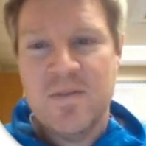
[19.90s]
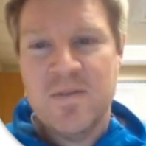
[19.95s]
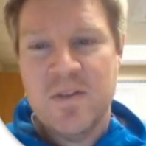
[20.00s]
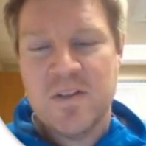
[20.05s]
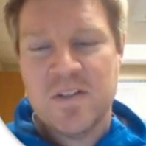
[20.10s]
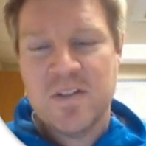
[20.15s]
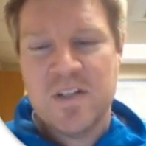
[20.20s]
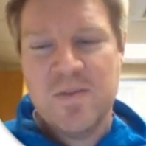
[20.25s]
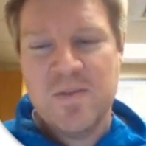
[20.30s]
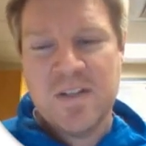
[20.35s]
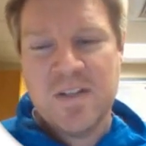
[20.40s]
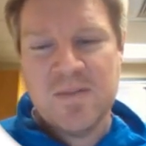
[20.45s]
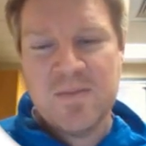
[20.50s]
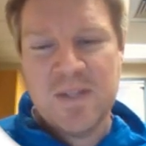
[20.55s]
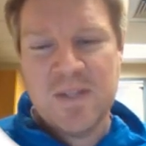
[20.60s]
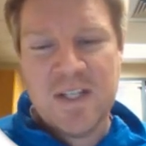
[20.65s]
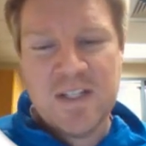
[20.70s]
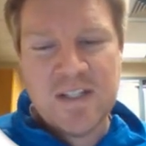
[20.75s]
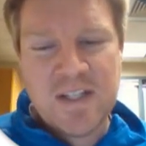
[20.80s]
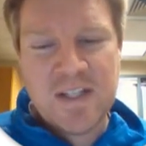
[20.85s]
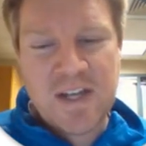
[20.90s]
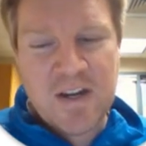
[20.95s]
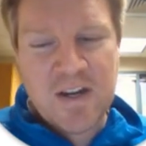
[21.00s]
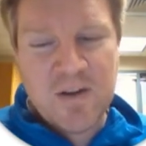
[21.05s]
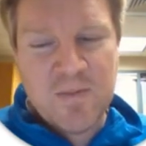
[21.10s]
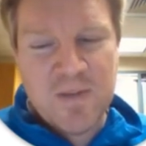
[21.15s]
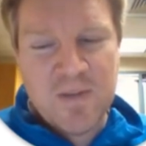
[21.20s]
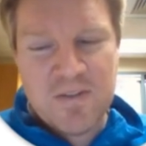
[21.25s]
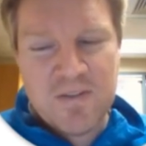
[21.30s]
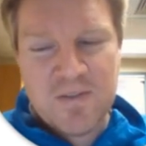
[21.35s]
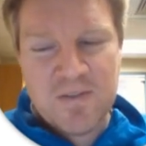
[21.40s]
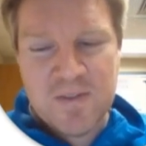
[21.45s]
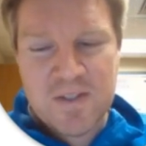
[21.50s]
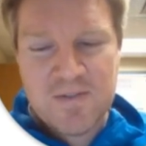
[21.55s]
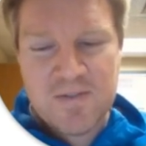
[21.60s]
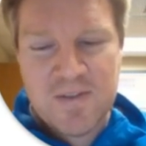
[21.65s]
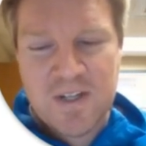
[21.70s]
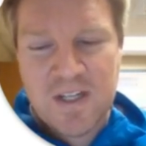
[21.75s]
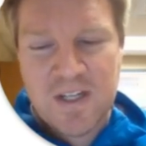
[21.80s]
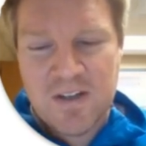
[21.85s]
There's going to be some things that I omit from
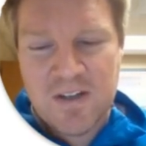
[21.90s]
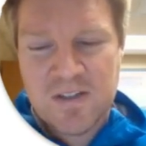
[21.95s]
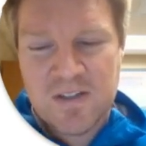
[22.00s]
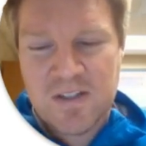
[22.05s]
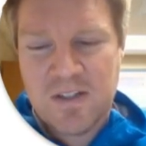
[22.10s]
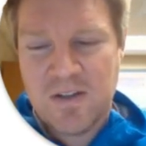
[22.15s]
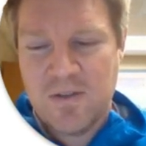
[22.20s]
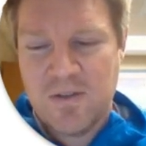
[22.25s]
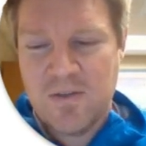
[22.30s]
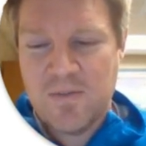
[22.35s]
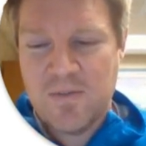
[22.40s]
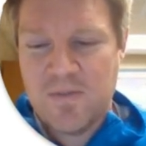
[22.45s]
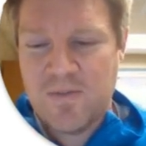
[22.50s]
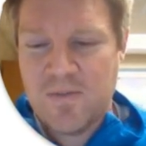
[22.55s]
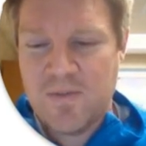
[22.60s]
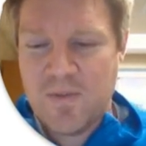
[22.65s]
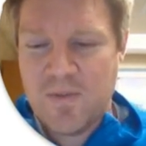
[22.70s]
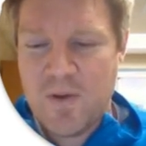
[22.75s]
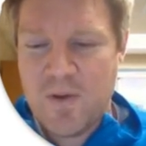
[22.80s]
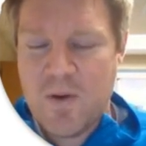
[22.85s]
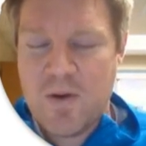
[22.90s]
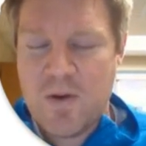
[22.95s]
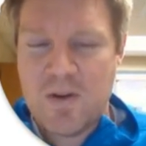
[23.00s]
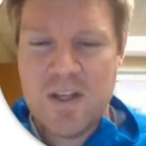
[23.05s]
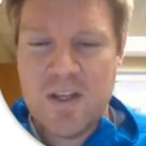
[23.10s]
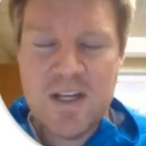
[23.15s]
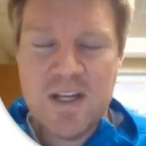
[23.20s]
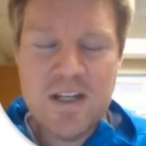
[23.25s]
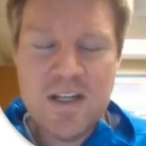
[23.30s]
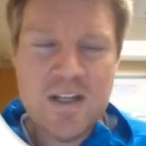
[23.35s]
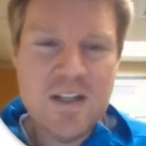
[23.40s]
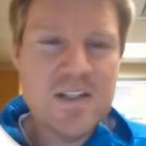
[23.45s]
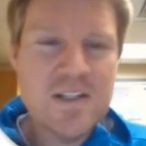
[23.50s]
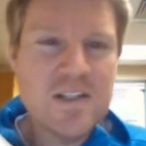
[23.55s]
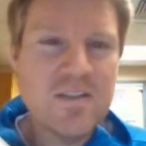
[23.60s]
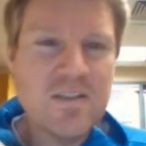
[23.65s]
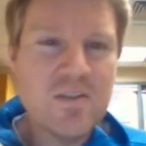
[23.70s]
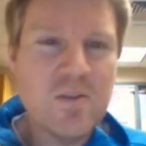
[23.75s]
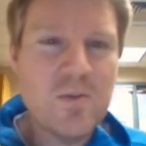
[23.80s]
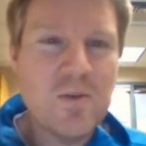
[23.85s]
this video, so we won't get into the
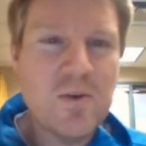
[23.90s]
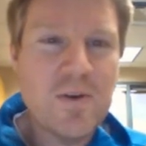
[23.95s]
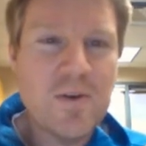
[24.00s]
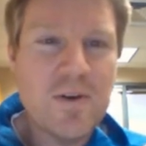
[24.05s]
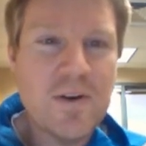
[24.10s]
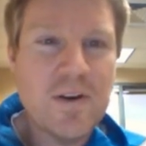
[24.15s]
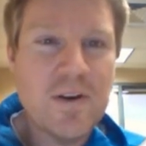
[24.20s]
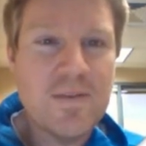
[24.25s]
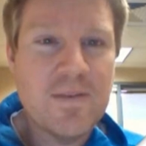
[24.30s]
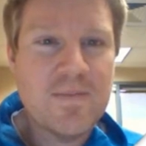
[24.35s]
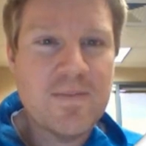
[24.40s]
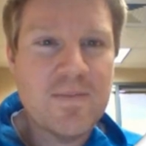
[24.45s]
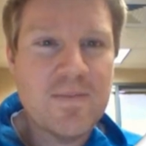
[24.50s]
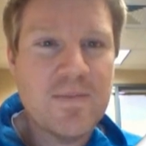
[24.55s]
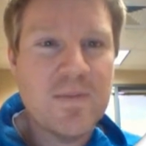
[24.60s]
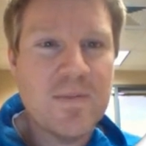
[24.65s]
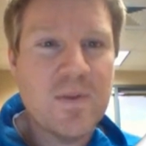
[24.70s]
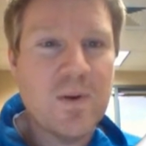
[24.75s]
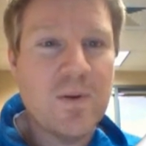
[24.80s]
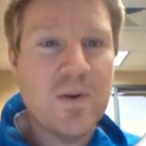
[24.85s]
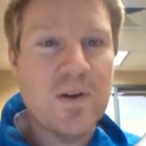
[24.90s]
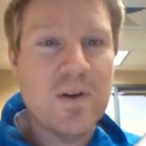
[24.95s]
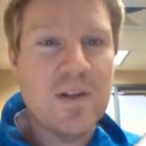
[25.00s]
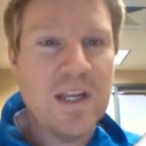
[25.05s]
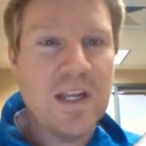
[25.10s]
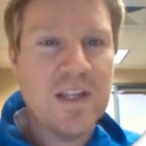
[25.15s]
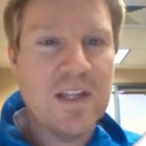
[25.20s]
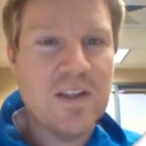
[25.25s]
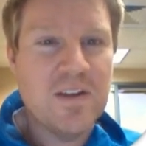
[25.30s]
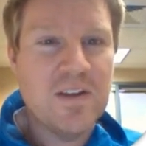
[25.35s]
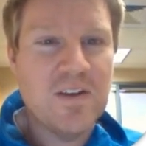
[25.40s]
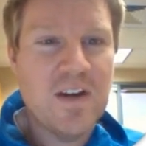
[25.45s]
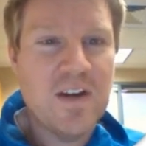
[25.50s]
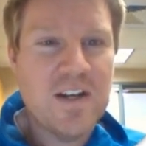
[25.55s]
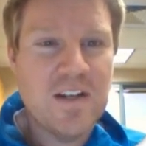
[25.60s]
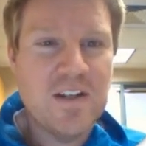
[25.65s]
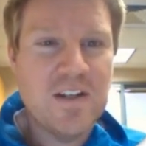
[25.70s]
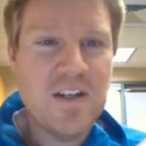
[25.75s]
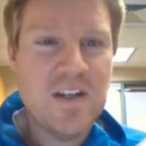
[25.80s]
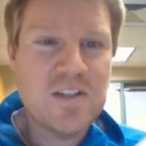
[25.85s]
Civil War or like the
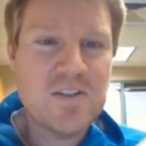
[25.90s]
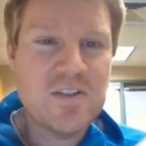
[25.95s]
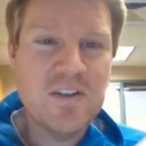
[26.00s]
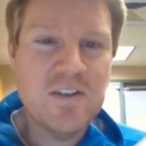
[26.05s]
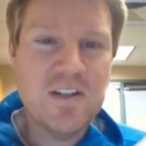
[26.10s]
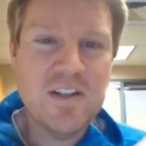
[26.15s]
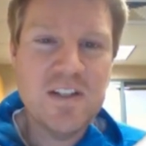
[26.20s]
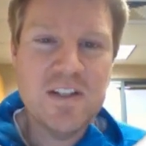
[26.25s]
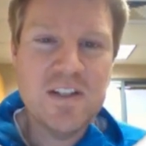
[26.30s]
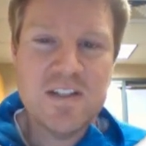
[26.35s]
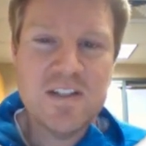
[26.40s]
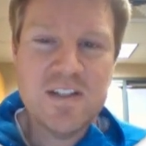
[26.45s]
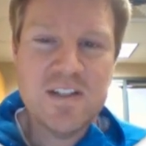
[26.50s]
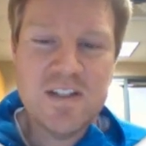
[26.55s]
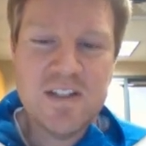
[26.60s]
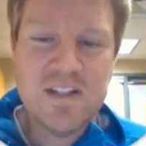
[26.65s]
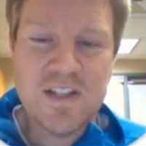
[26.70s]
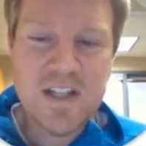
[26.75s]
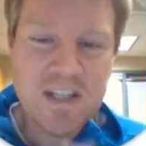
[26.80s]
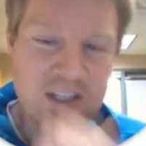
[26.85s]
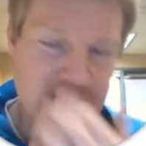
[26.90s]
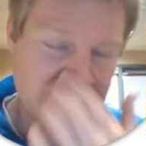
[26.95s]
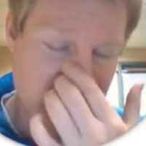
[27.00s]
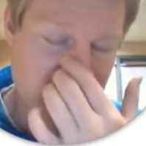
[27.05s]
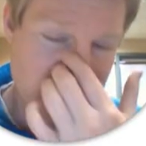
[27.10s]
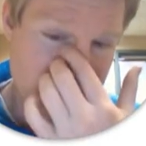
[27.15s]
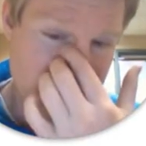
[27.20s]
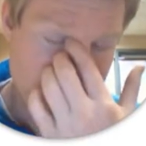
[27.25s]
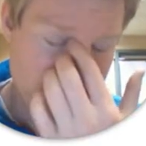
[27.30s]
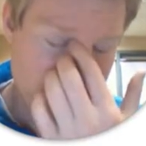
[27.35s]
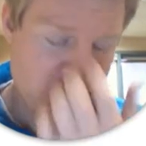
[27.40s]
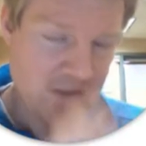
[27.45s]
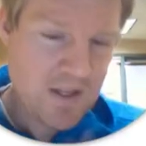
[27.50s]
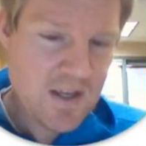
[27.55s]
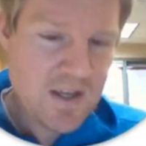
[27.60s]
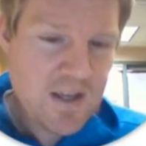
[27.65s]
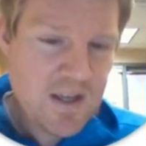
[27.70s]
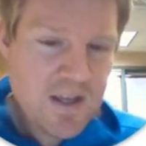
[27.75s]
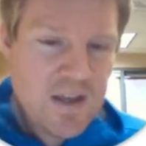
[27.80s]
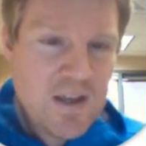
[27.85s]
great industrialists like
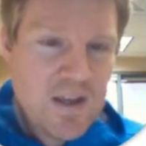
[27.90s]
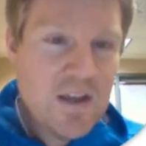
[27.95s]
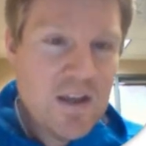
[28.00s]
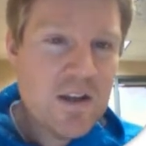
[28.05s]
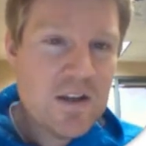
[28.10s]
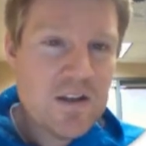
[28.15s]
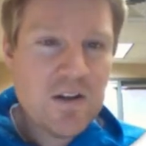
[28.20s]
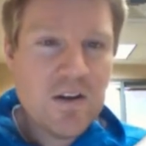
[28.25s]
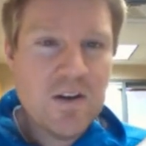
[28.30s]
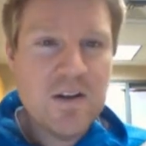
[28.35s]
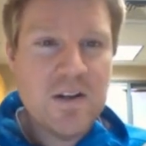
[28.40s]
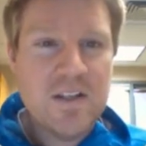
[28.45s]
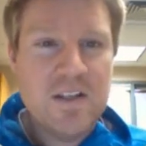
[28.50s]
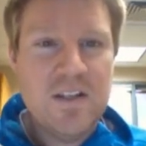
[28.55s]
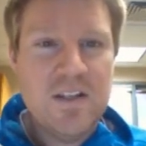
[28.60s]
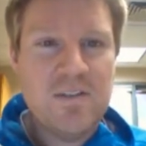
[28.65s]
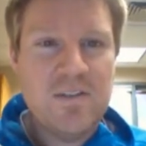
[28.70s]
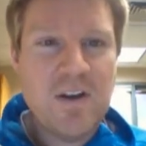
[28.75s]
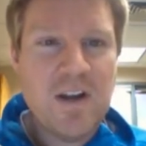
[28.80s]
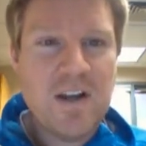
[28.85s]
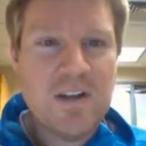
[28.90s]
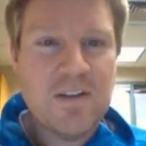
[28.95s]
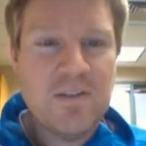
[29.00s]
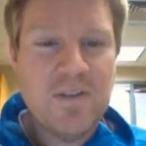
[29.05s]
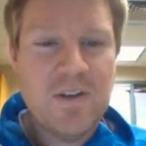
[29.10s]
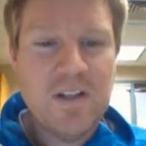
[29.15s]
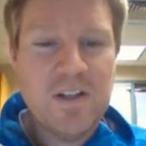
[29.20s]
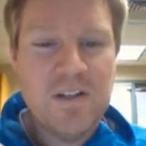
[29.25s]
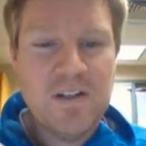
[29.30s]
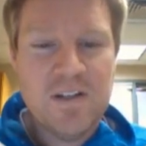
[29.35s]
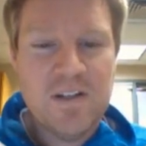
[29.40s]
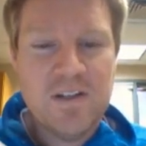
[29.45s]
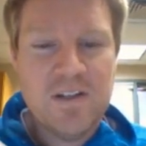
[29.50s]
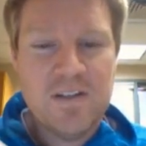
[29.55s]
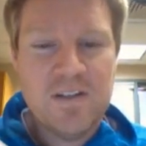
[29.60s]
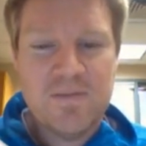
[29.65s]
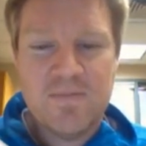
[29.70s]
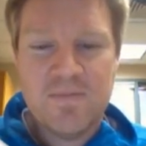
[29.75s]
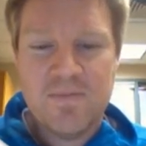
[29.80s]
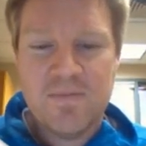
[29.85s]
Carnegie and
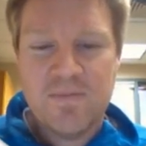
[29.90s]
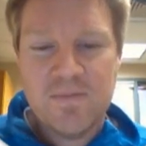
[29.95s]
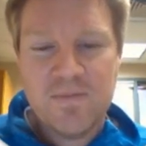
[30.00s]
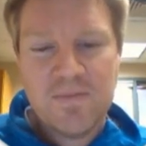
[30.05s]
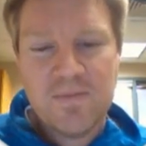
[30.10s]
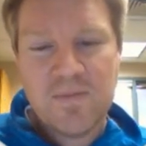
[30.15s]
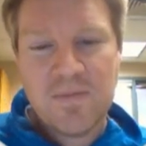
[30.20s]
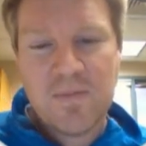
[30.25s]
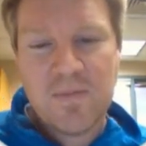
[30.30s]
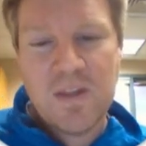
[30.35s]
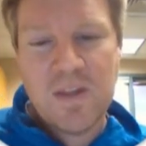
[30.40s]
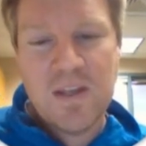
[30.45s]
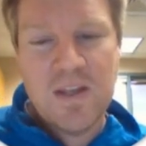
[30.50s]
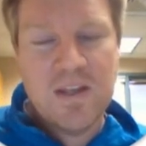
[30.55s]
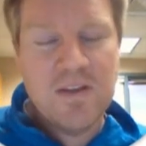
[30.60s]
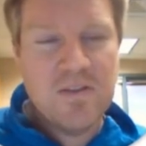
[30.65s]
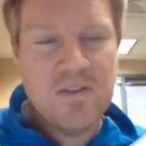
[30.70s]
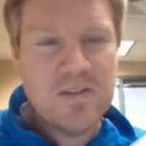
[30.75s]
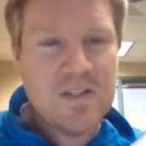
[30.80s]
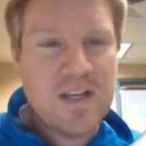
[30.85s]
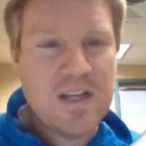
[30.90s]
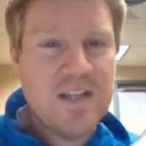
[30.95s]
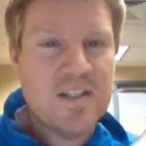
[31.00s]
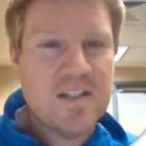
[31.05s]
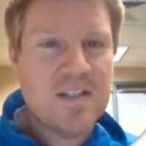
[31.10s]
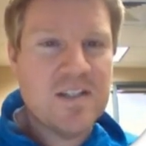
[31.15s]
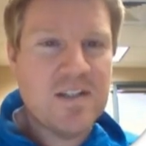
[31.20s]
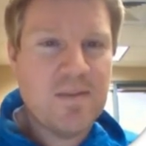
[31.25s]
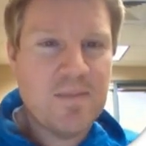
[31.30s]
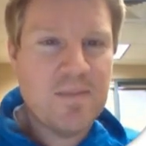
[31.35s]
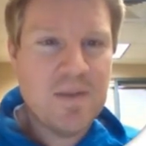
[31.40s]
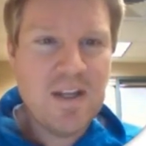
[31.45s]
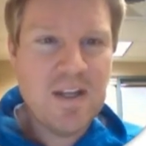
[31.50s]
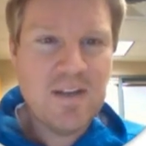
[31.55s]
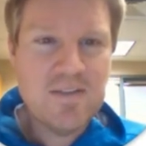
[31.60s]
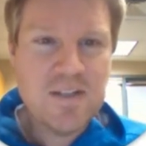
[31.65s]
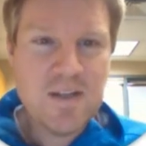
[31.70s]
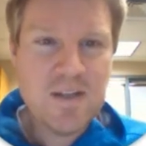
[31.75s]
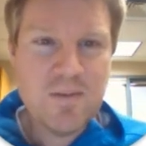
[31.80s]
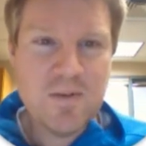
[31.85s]
Rockefeller and those guys, because I'm going to
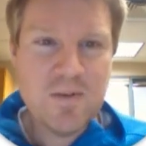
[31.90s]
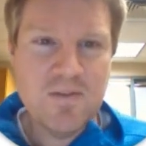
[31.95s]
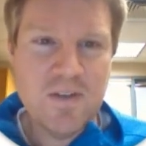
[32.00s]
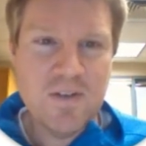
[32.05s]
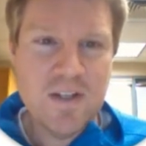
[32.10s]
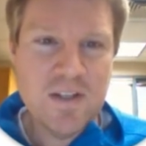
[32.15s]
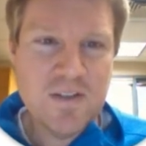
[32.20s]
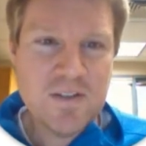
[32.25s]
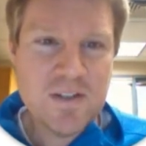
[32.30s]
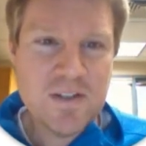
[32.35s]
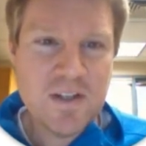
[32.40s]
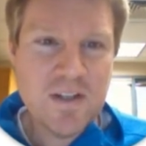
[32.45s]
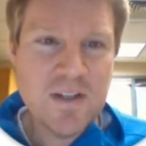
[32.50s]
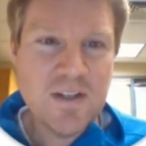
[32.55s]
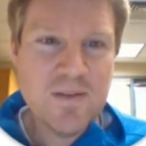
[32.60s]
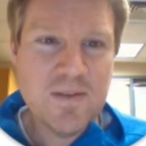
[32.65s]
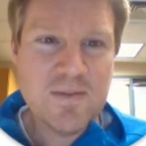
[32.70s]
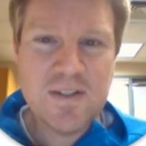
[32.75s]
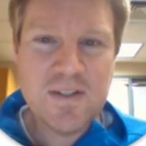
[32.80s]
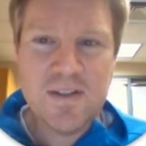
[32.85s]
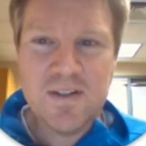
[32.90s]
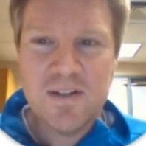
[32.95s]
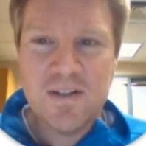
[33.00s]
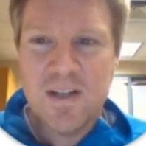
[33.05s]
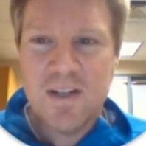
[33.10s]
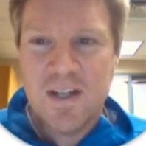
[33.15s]
have separate videos on them. So